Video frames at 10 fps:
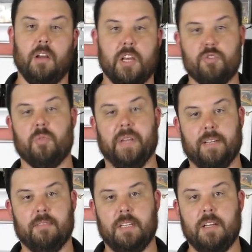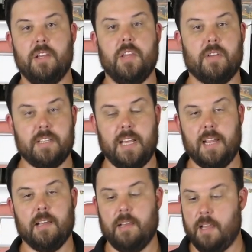A drill bit. You can
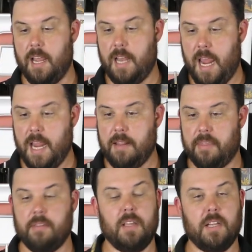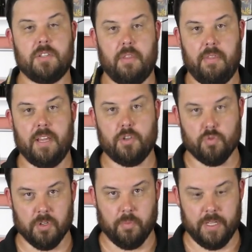take an eighth inch thick
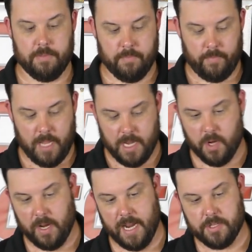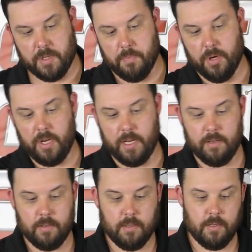drill bit and you can actually put it
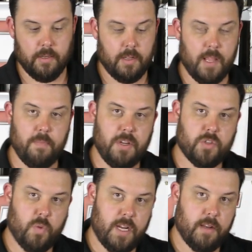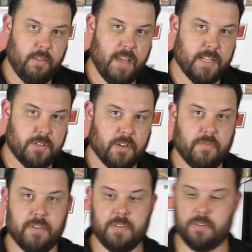in between that
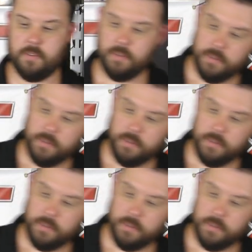surface